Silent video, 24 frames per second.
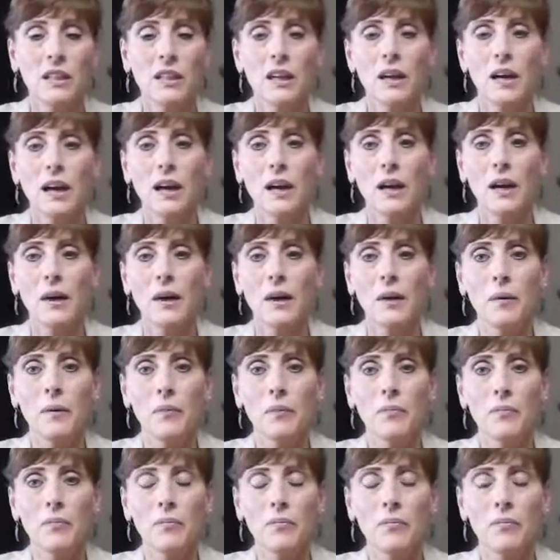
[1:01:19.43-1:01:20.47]

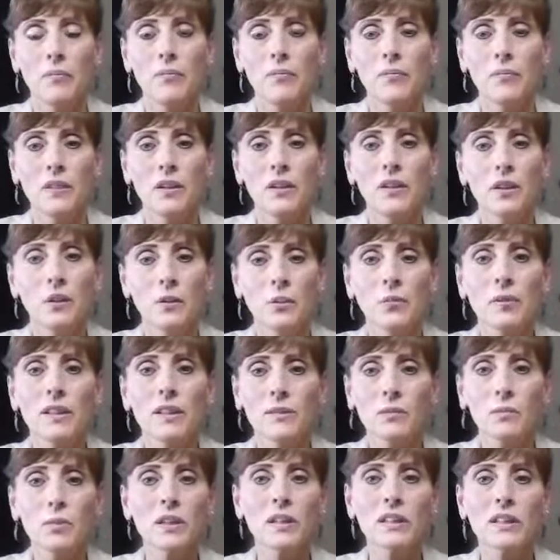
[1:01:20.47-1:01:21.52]
Um, you know, we,
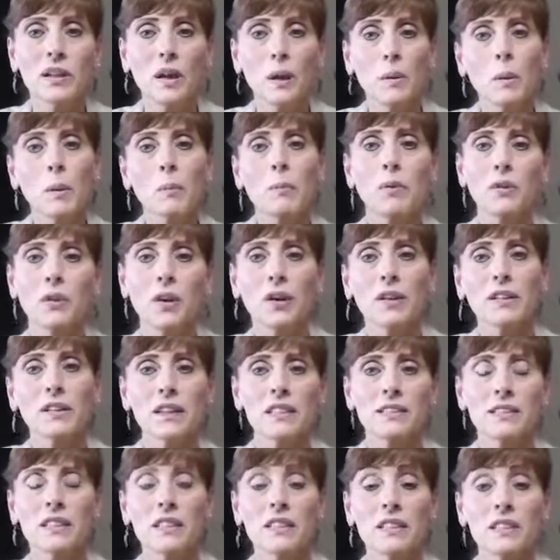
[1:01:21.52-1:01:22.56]
we can come up with all
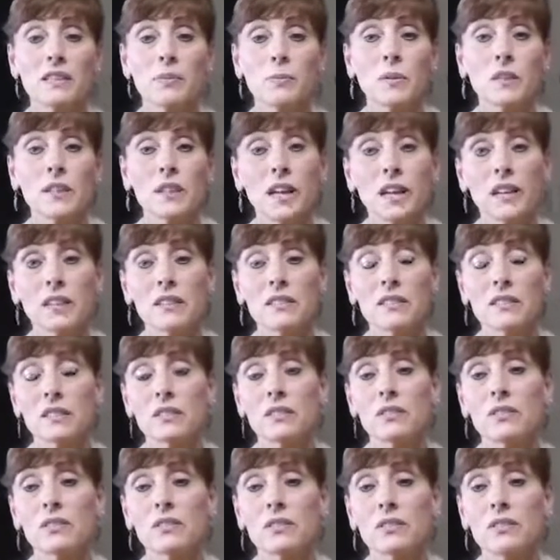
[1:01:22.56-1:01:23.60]
kinds of things, but that is
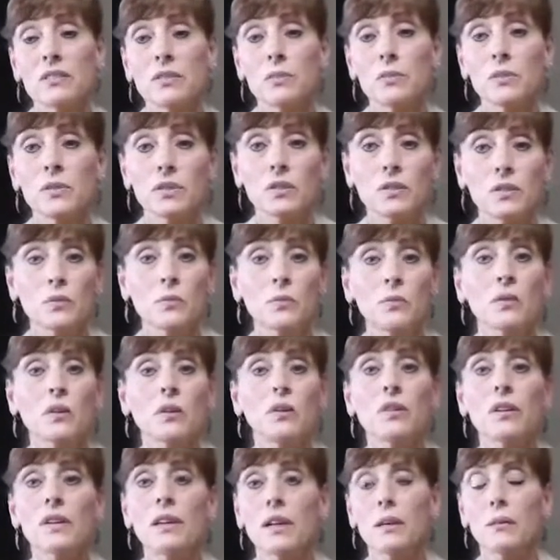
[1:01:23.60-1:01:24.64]
a simple to do
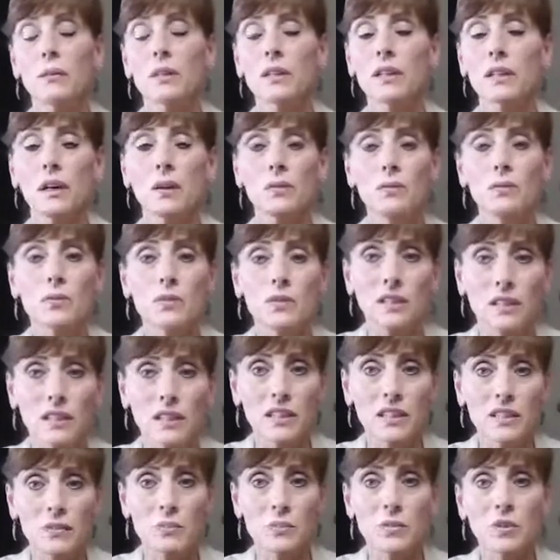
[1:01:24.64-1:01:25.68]
program. It comes with a
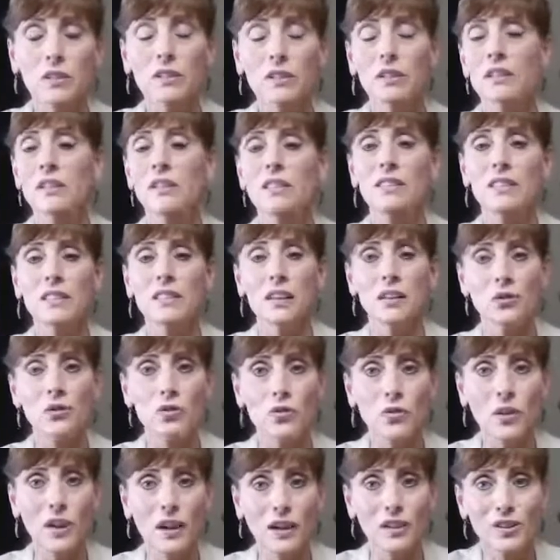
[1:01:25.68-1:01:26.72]
nice booklet. It tells
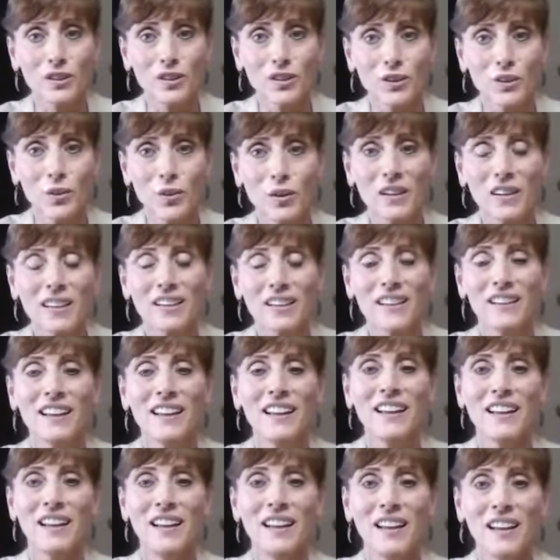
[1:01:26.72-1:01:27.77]
you how to do it
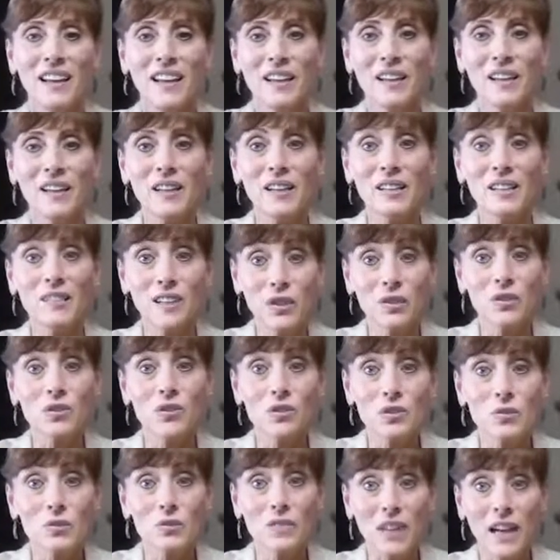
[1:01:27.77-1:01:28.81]
and it tells
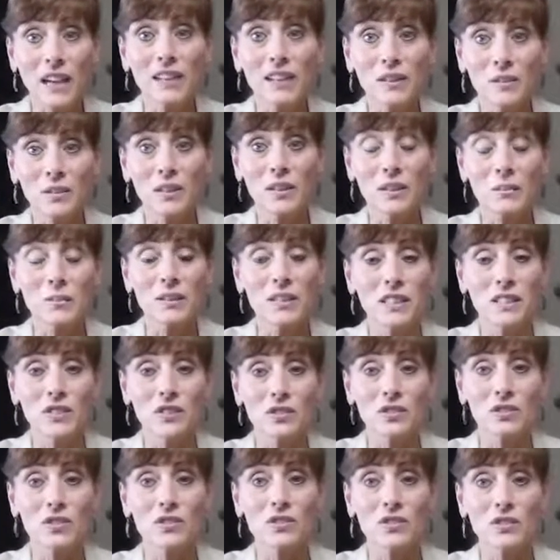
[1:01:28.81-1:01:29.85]
you diet
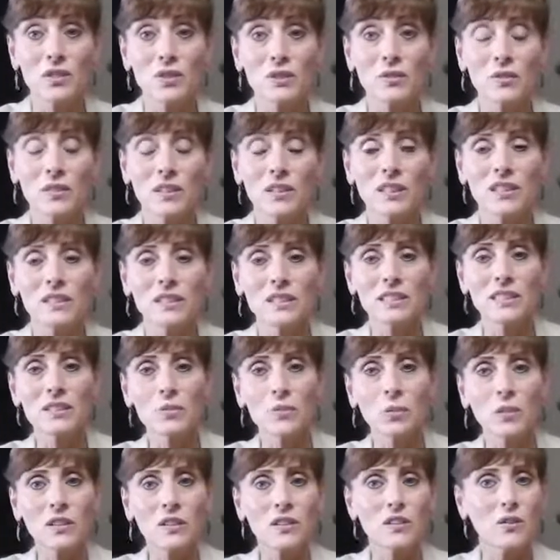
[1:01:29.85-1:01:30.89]
recommendations too. And it's,
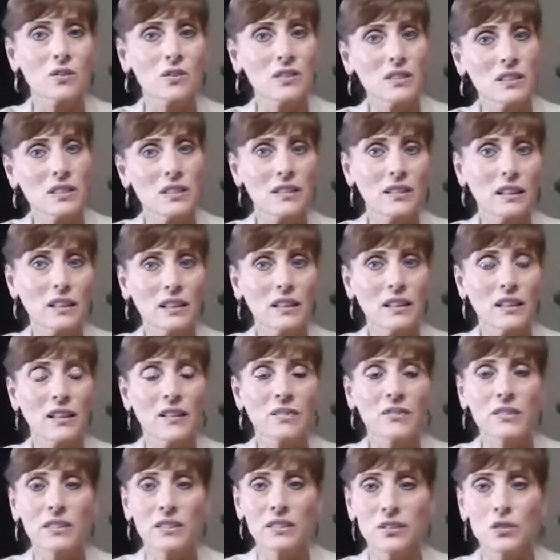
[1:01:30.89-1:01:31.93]
it's one of those things I
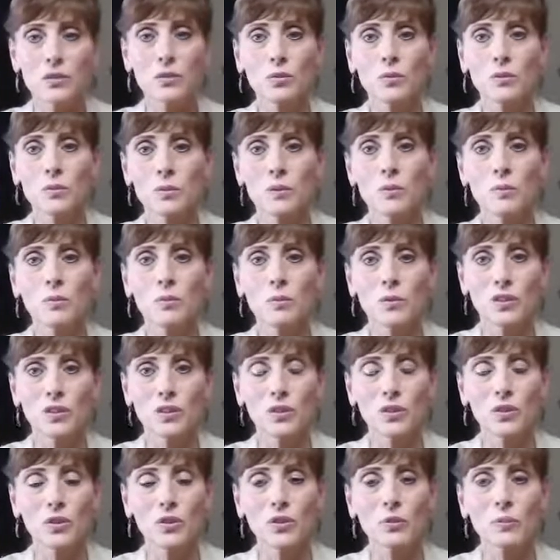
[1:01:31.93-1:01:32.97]
love to do with people when
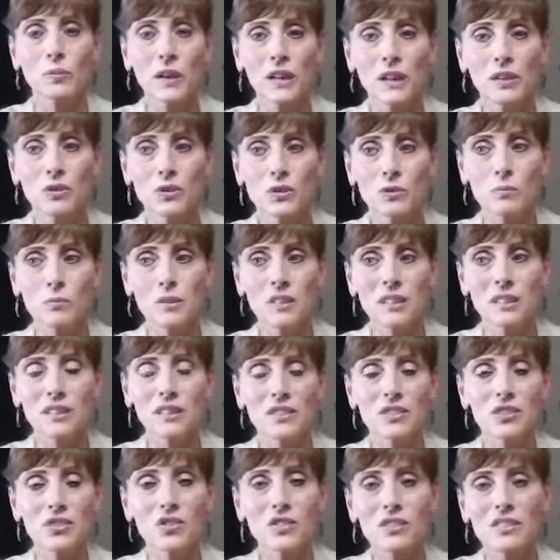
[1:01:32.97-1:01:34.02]
they're a new patient
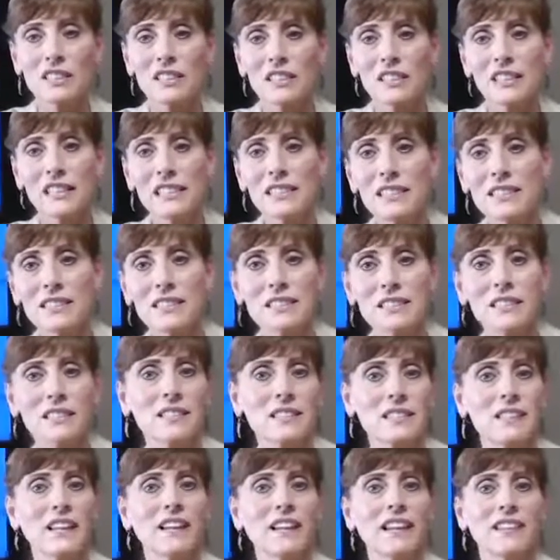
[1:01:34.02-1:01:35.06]
because it just cleans the
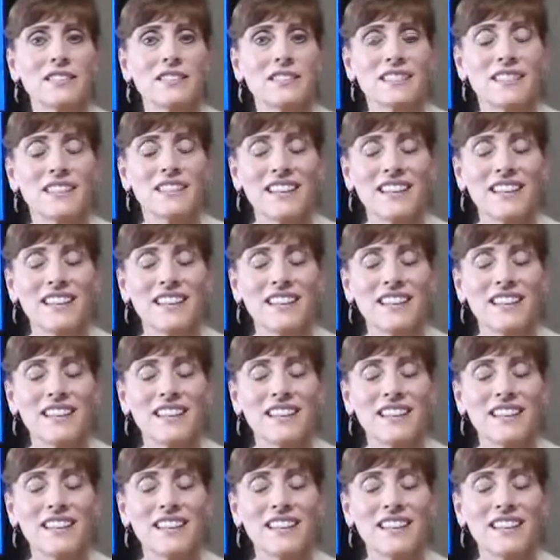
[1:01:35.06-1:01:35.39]
slate.